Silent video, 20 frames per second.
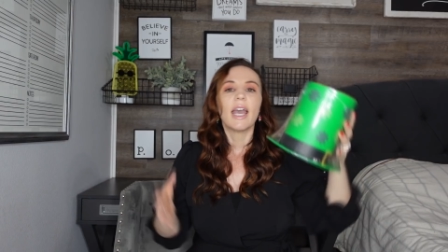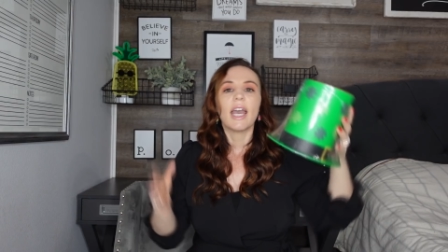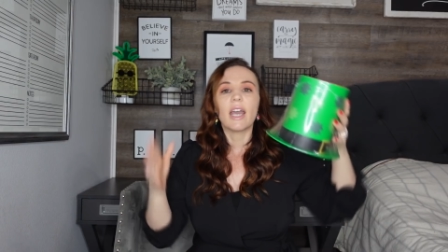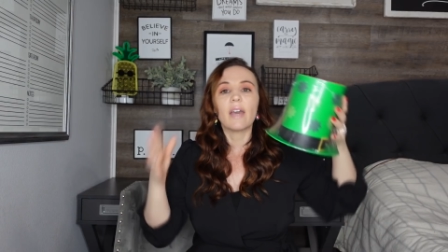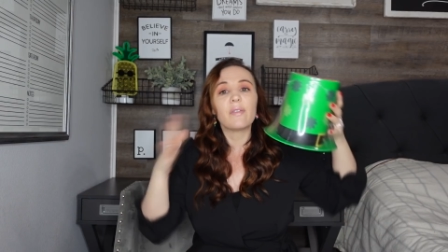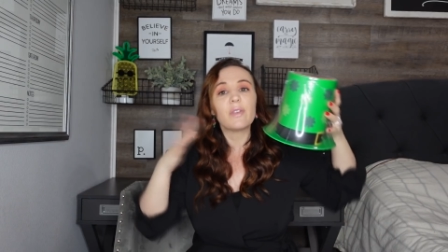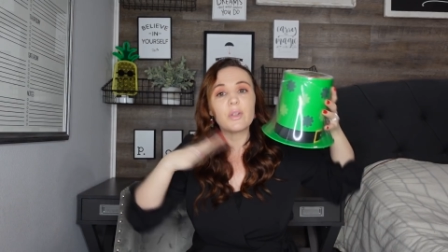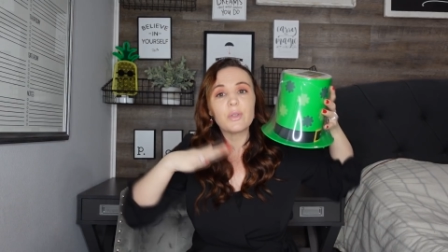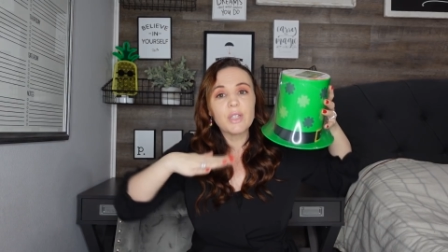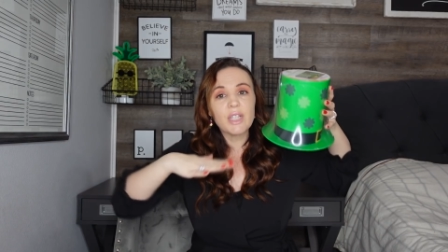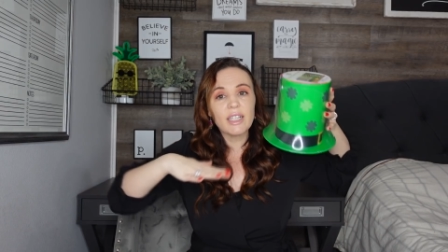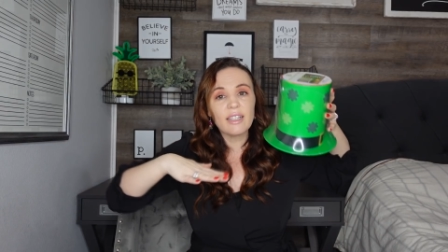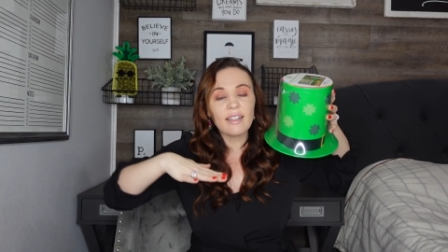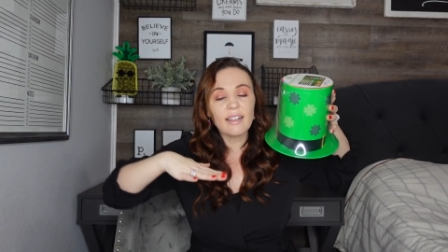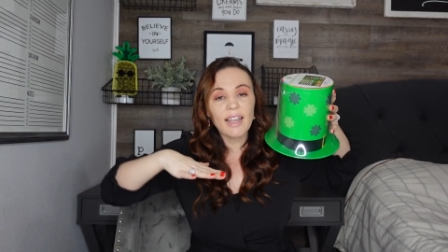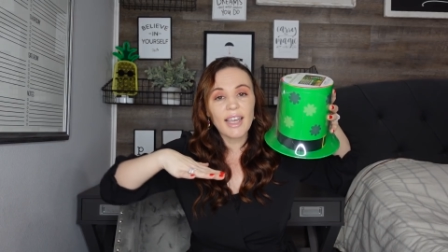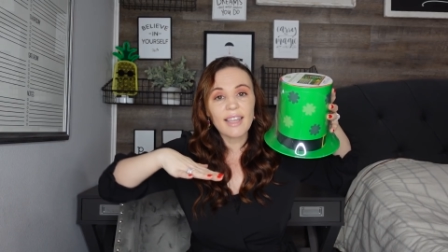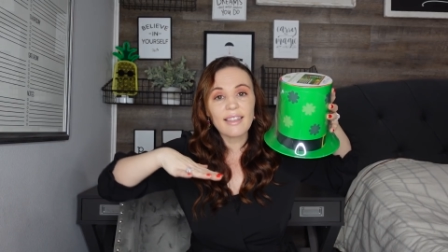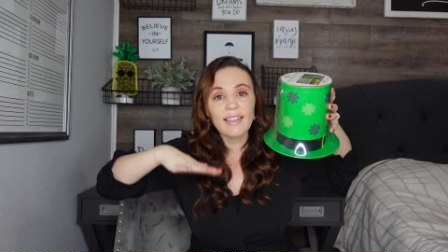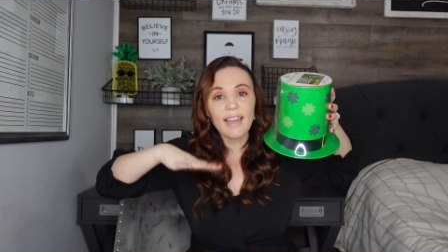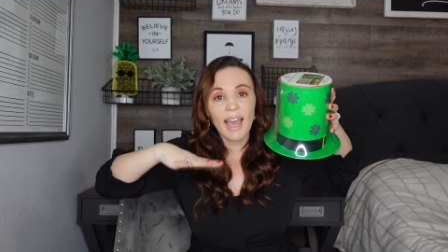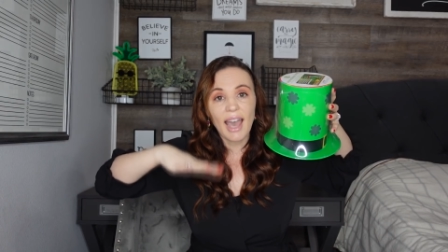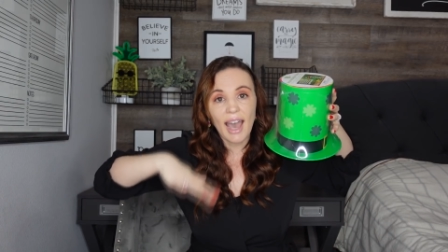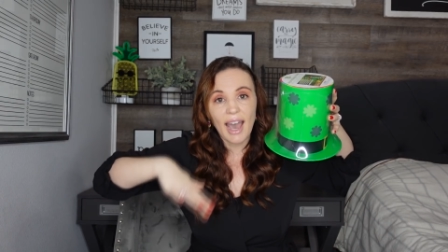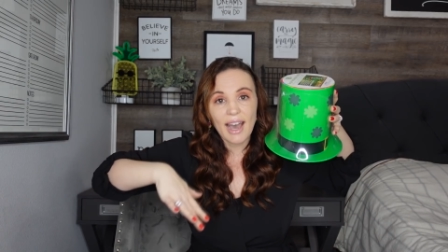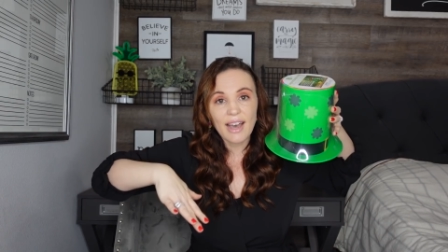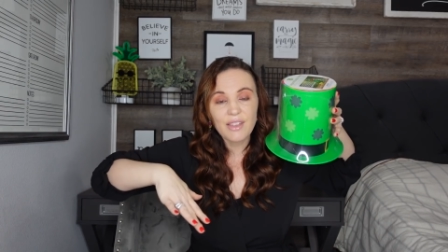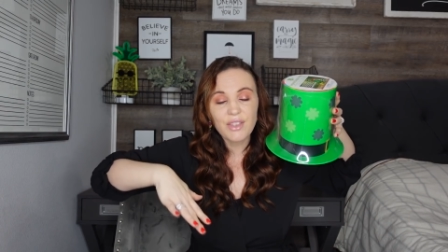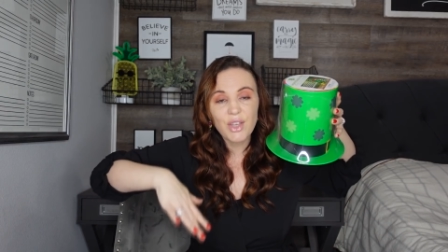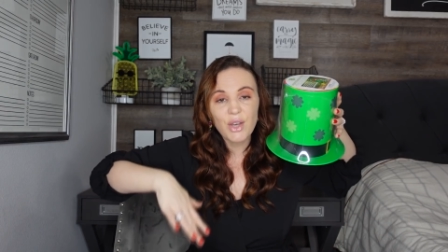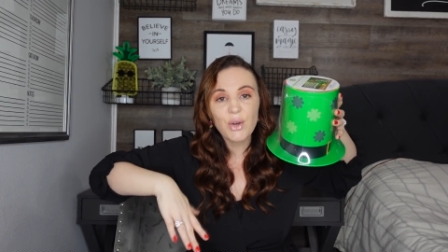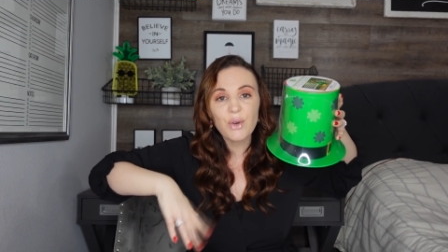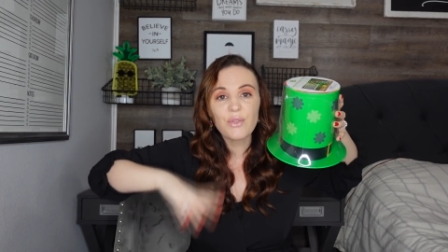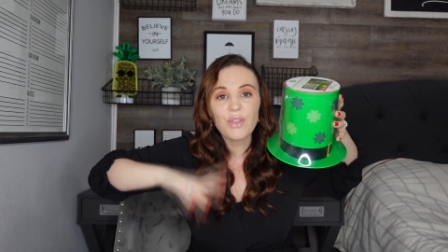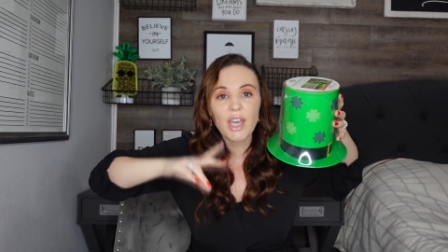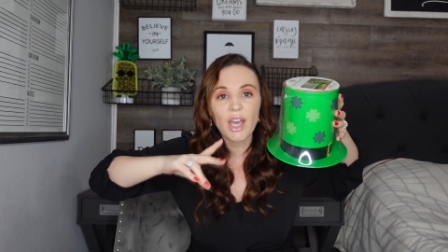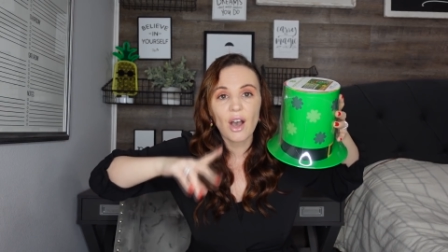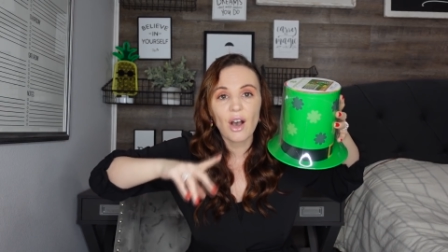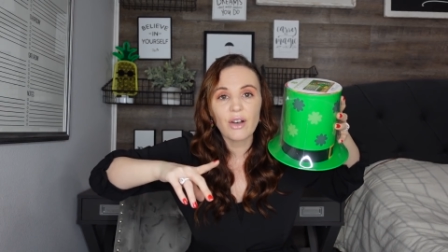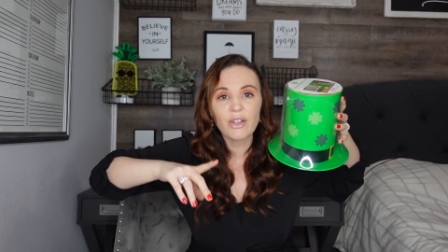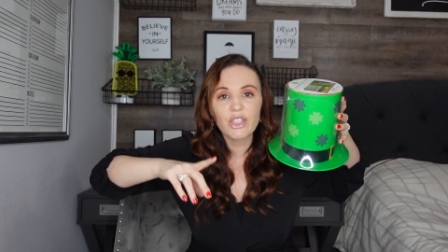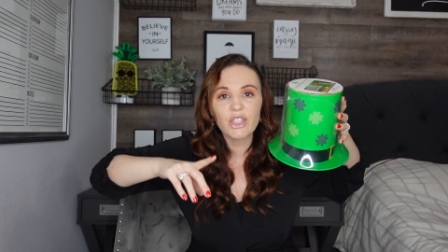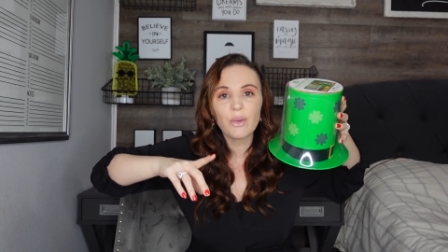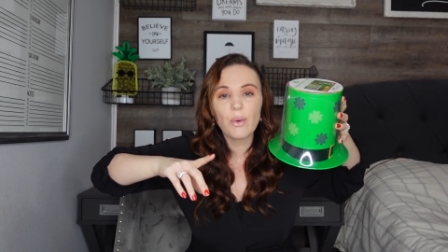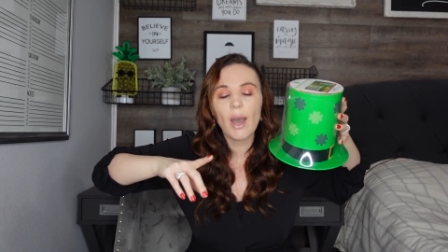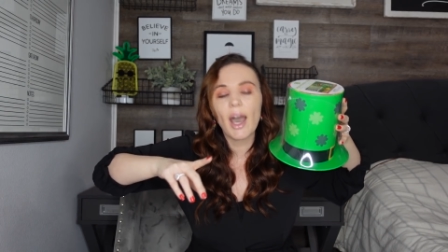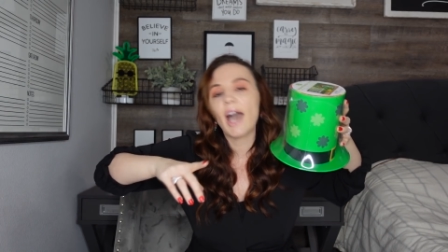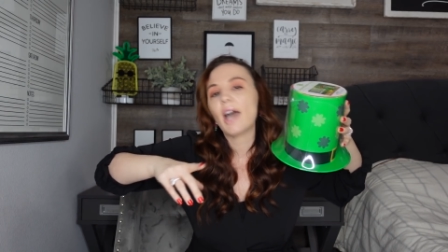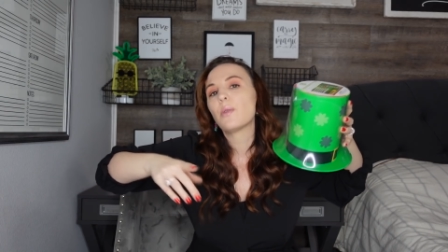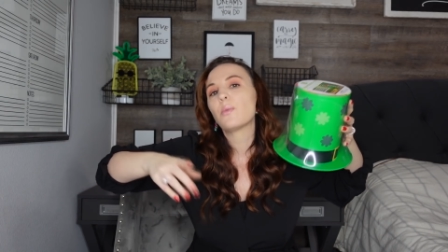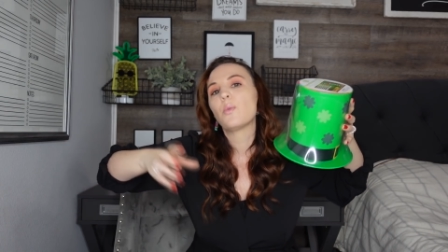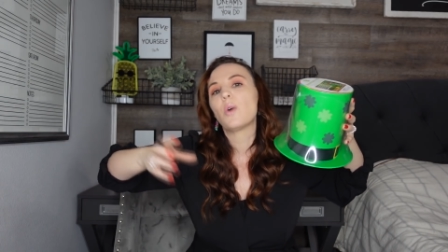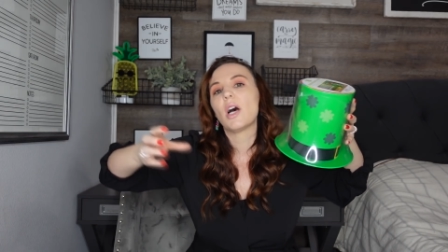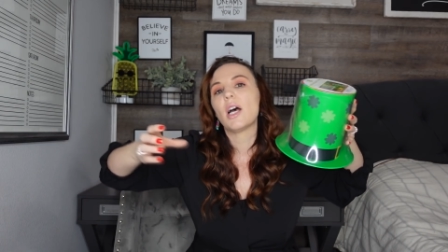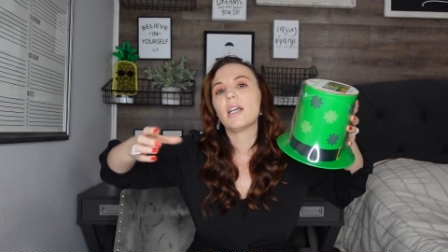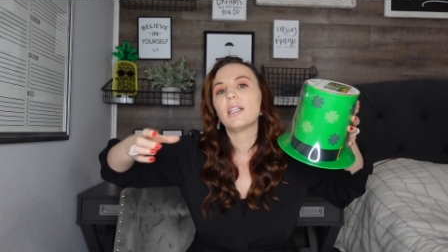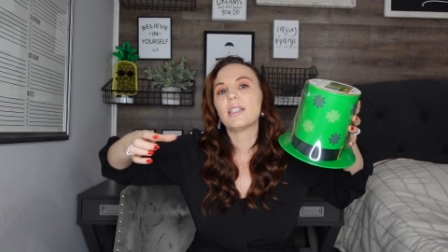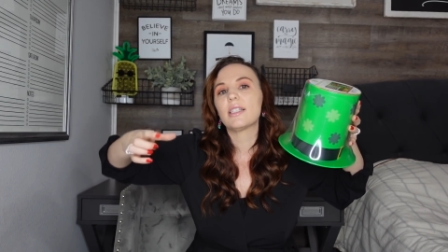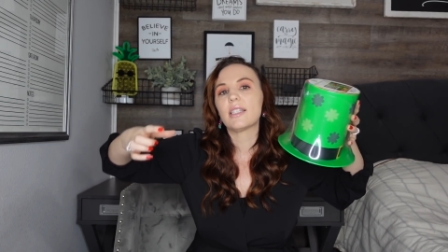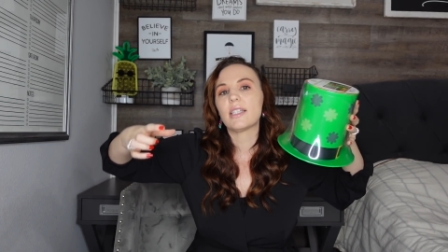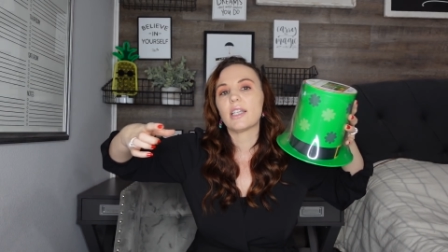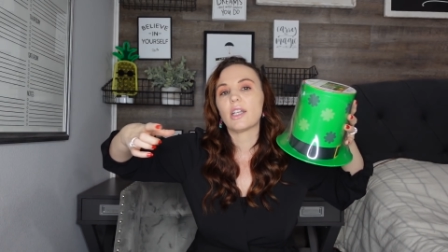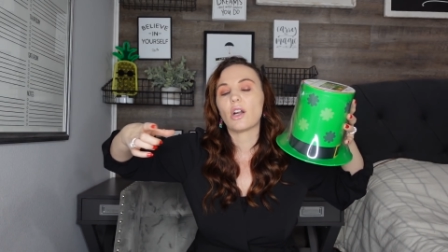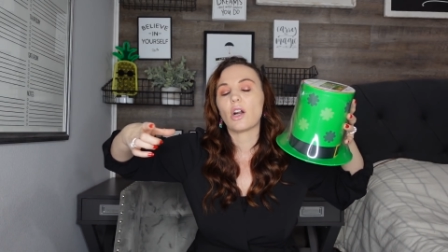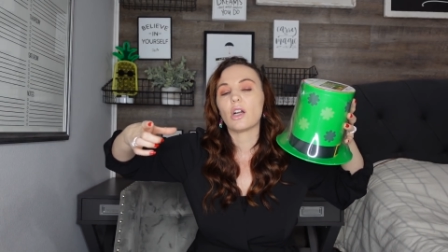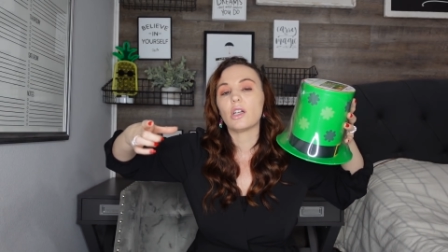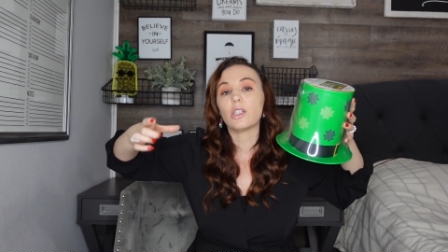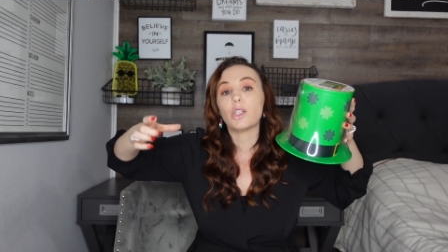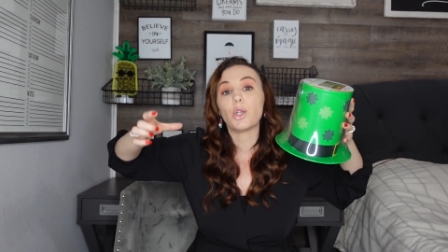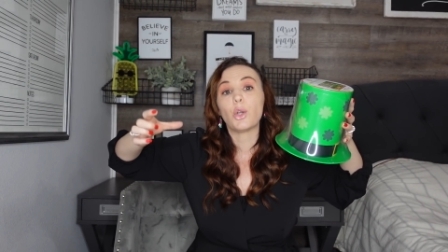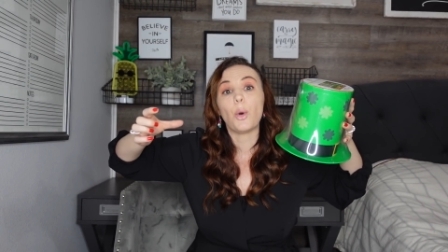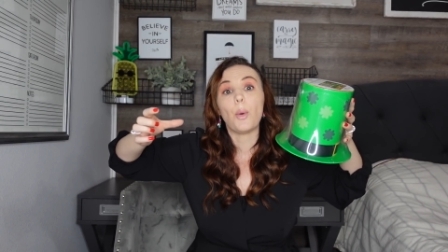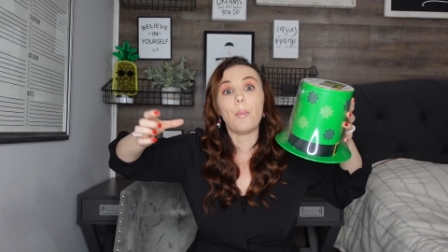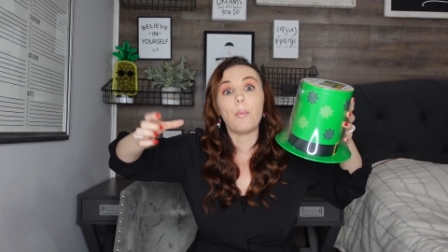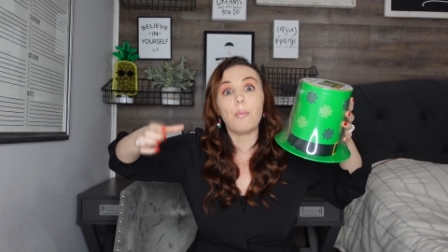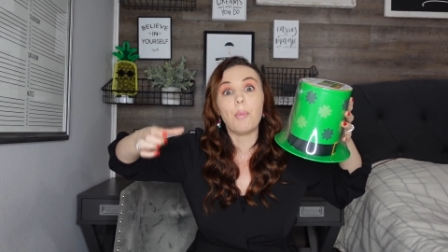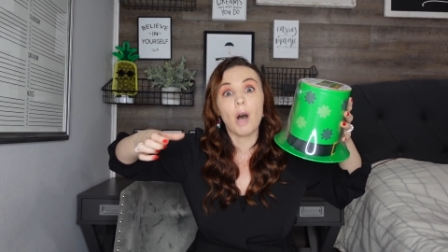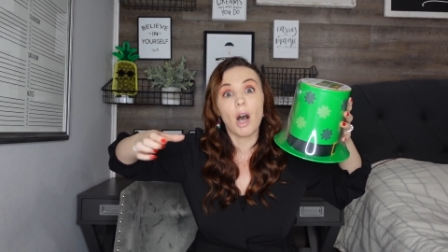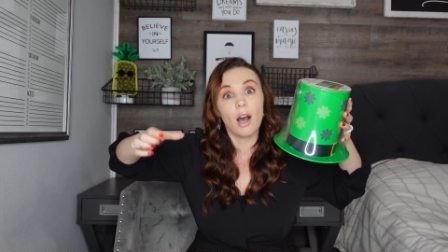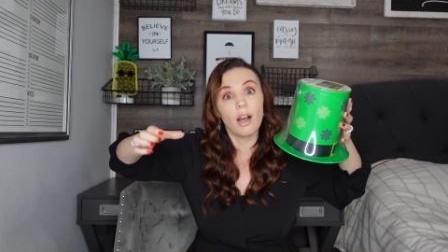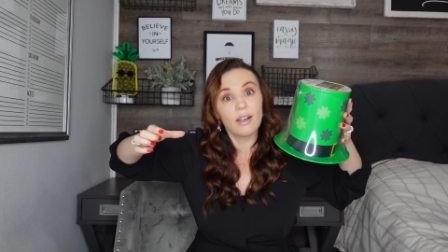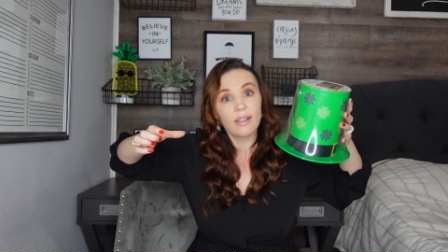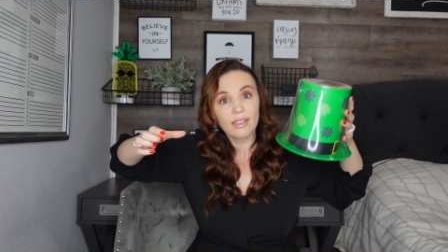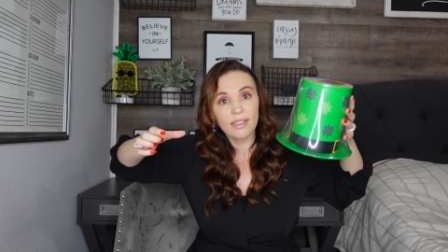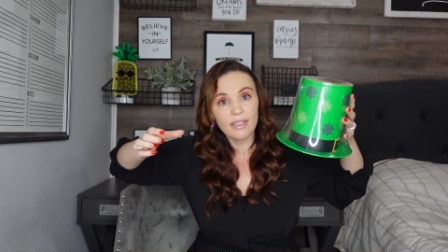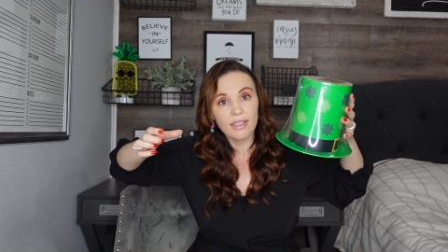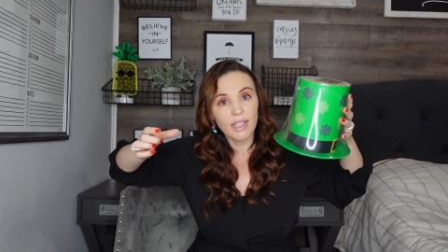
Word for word: If you didn't like the hat though, they also had ones that are a little box